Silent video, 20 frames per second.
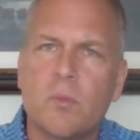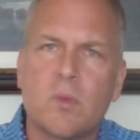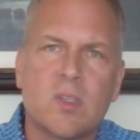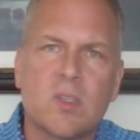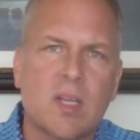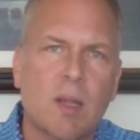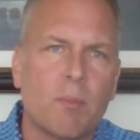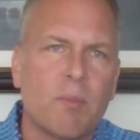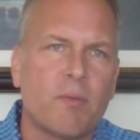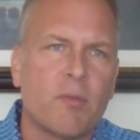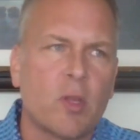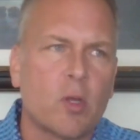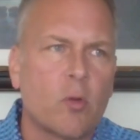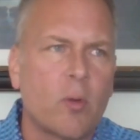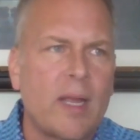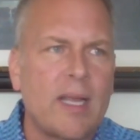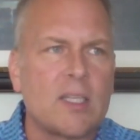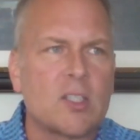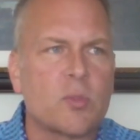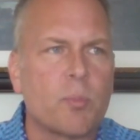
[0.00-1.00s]
some of the
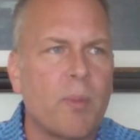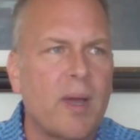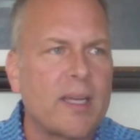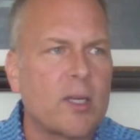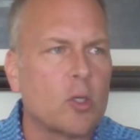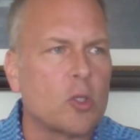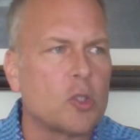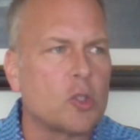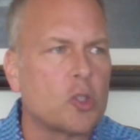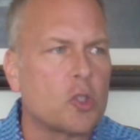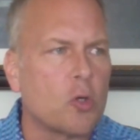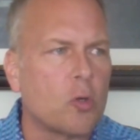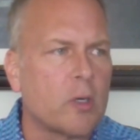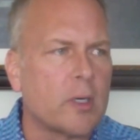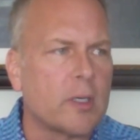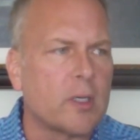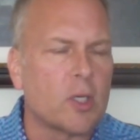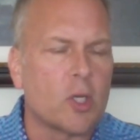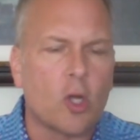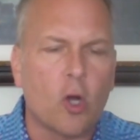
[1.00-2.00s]
greats, Michael
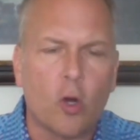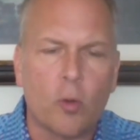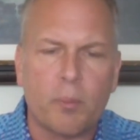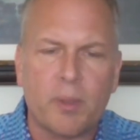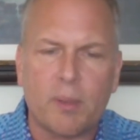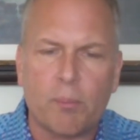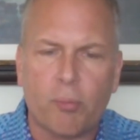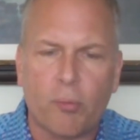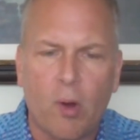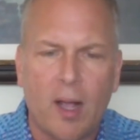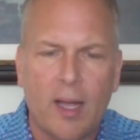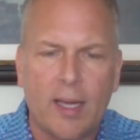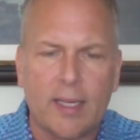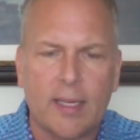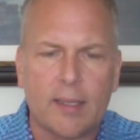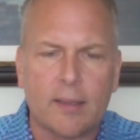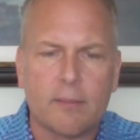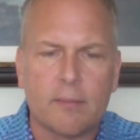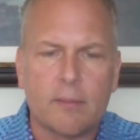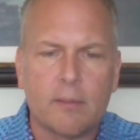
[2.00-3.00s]
Jordan, Kobe
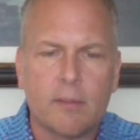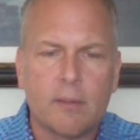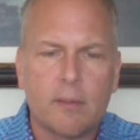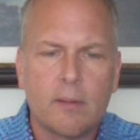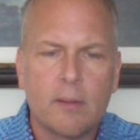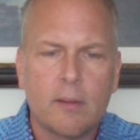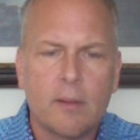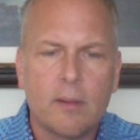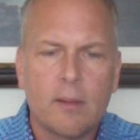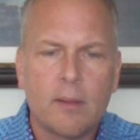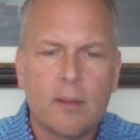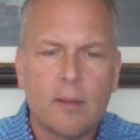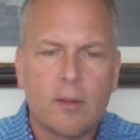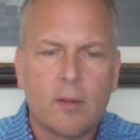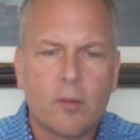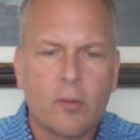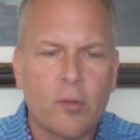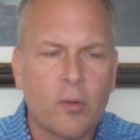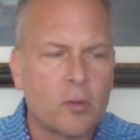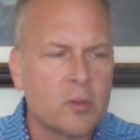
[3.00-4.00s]
Bryant,
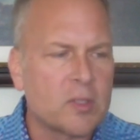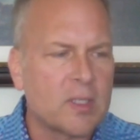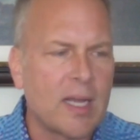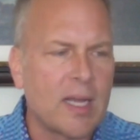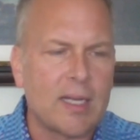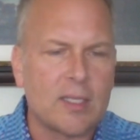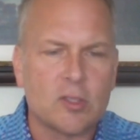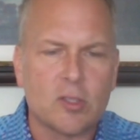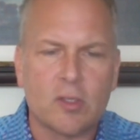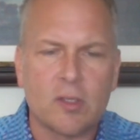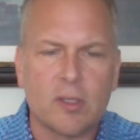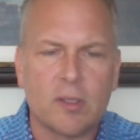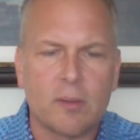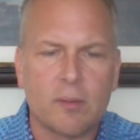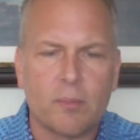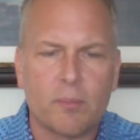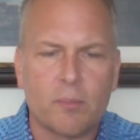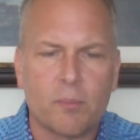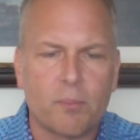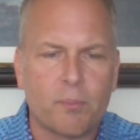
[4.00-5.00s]
those guys are
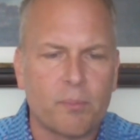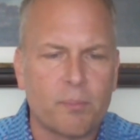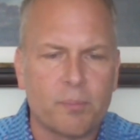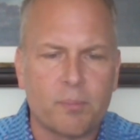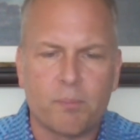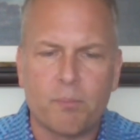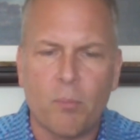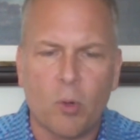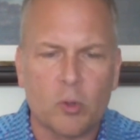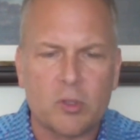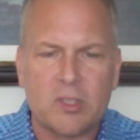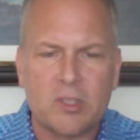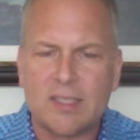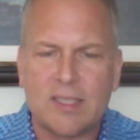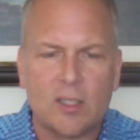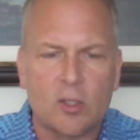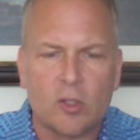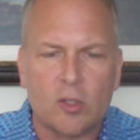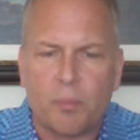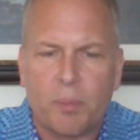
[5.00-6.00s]
the most
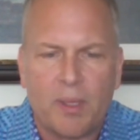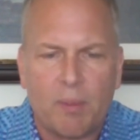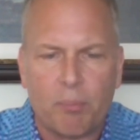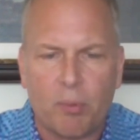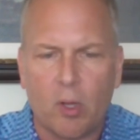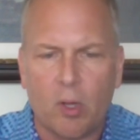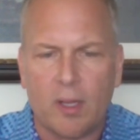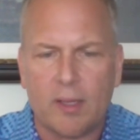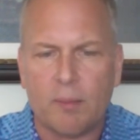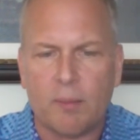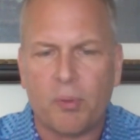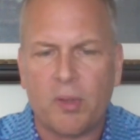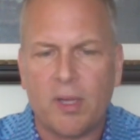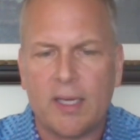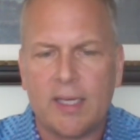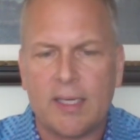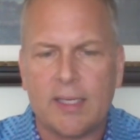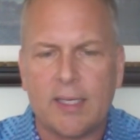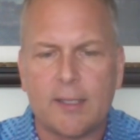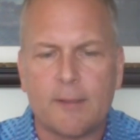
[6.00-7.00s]
skilled people on the
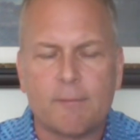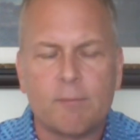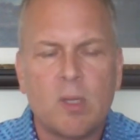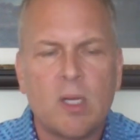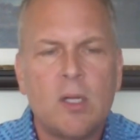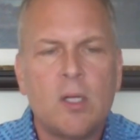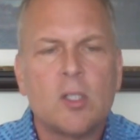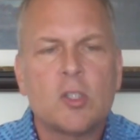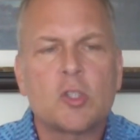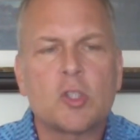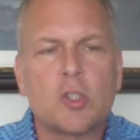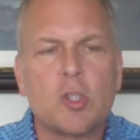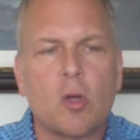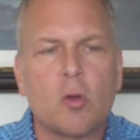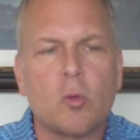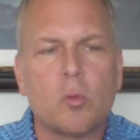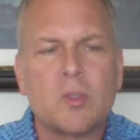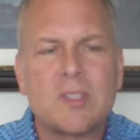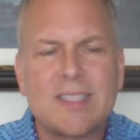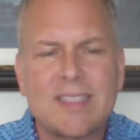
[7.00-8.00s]
planet. So